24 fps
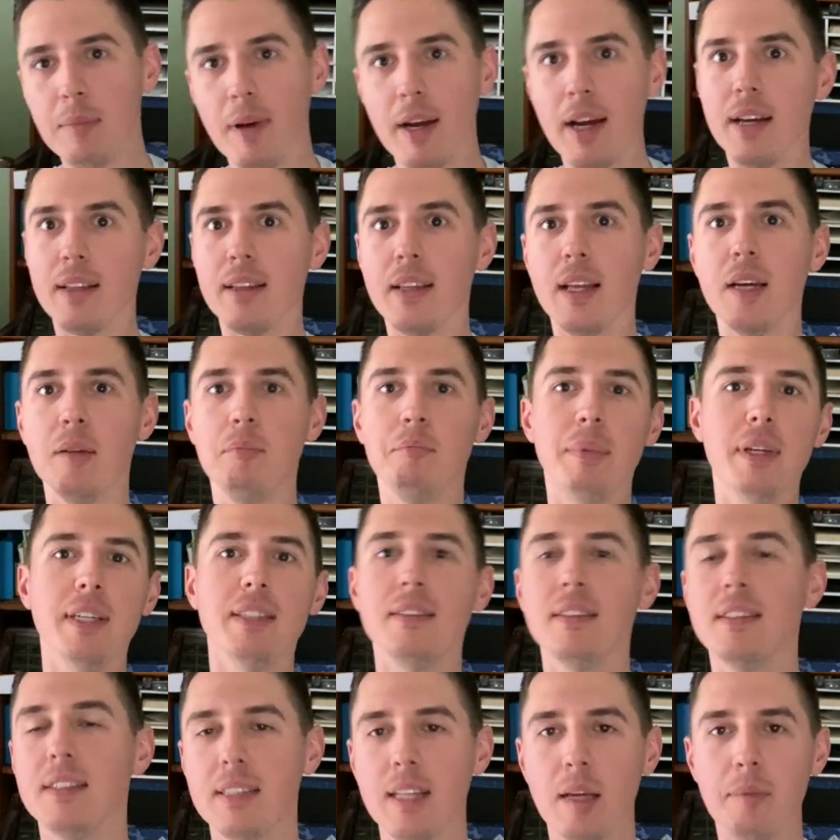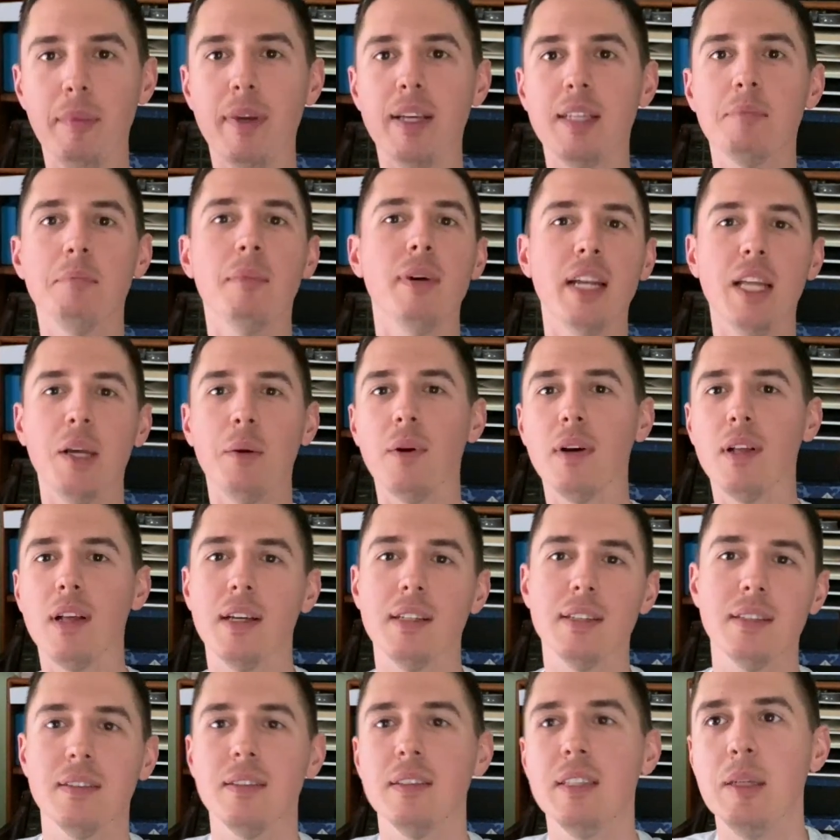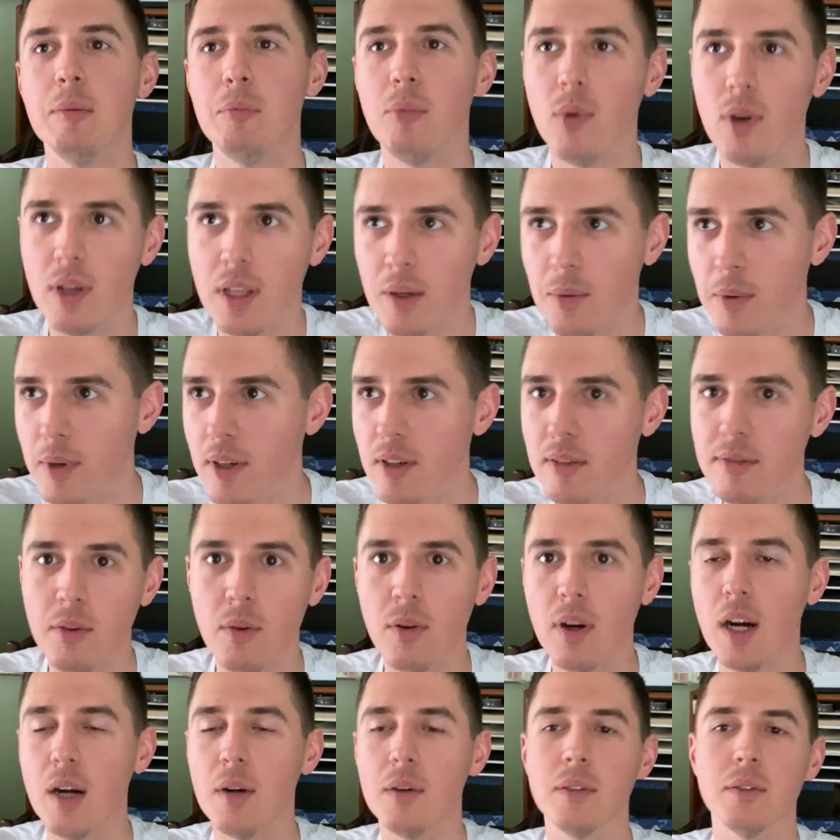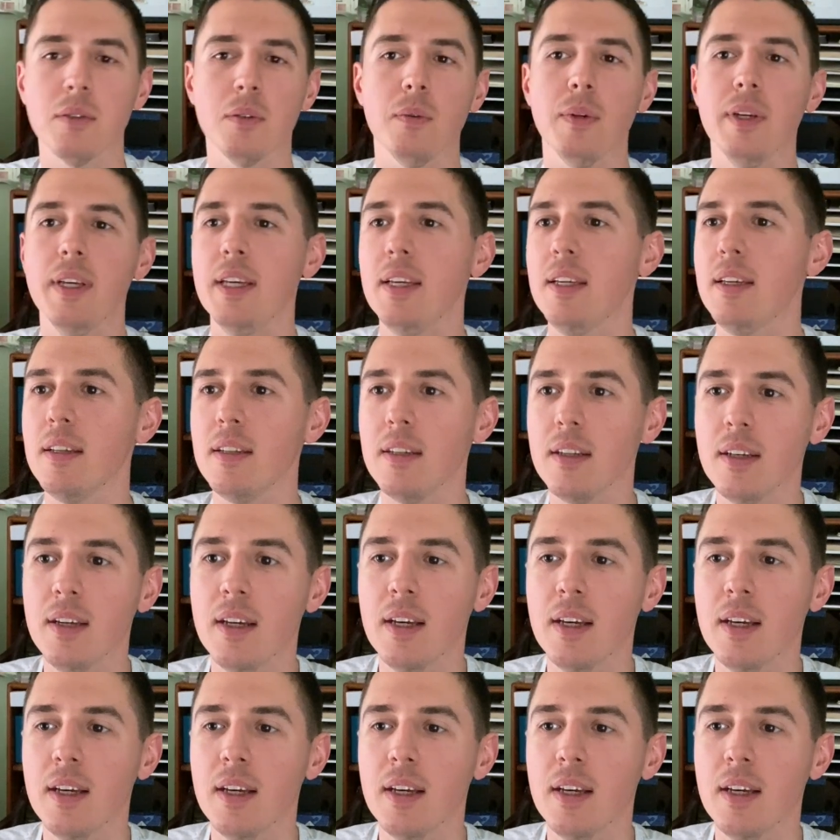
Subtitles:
my online business that makes money while I sleep, while I work 4 hours a week and